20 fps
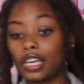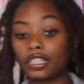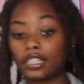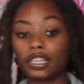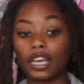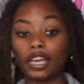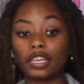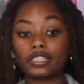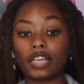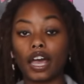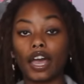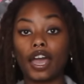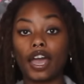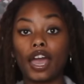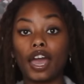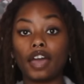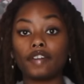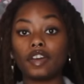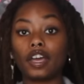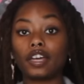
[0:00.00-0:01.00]
And yes, I
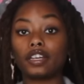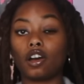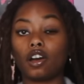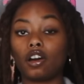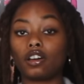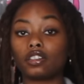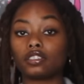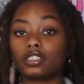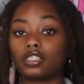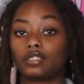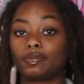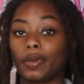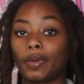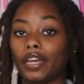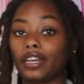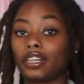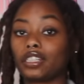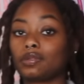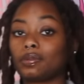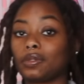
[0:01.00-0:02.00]
have had all these
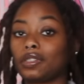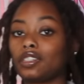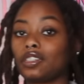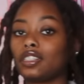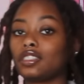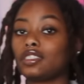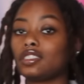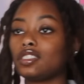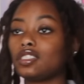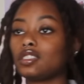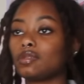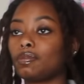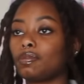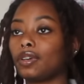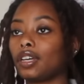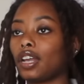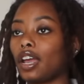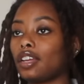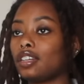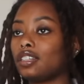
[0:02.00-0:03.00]
bad experiences,
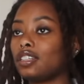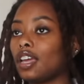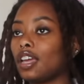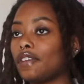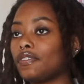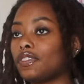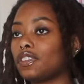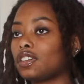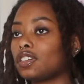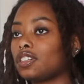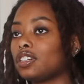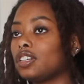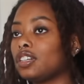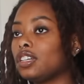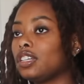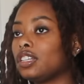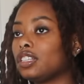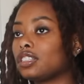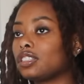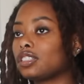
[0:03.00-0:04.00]
but I never
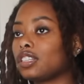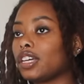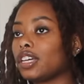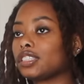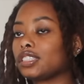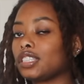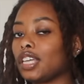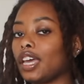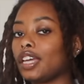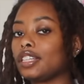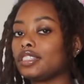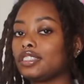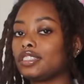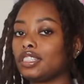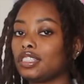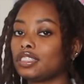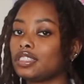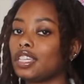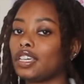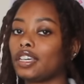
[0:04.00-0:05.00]
let that
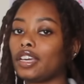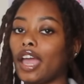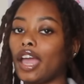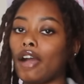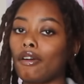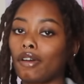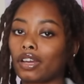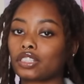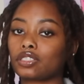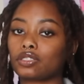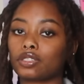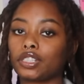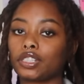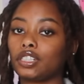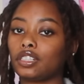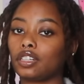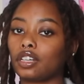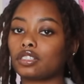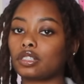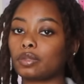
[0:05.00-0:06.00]
dictate how I
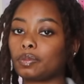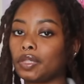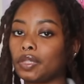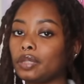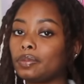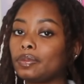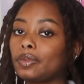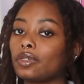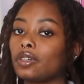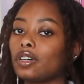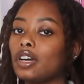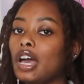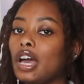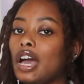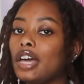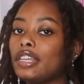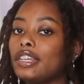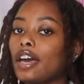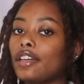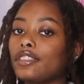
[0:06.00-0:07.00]
treated other people.
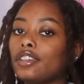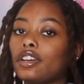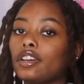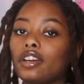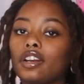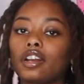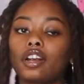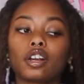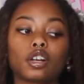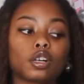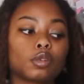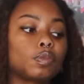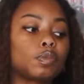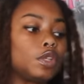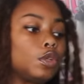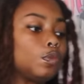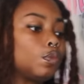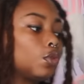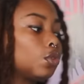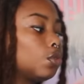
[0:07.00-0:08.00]
Now, there are hurt
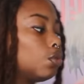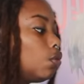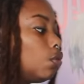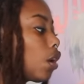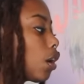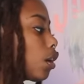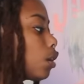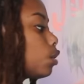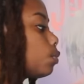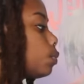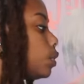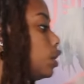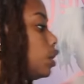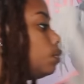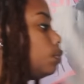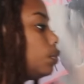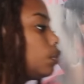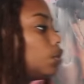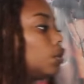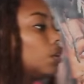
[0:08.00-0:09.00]
people who hurt
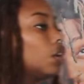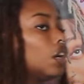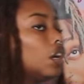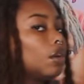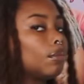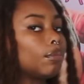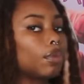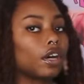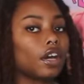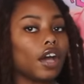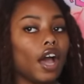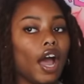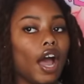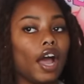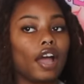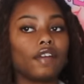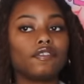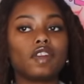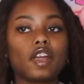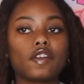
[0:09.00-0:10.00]
people, but
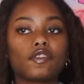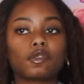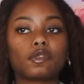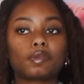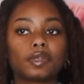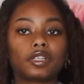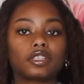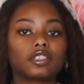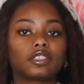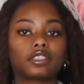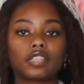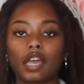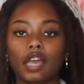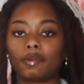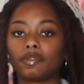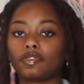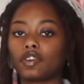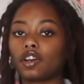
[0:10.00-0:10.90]
I've never been the type of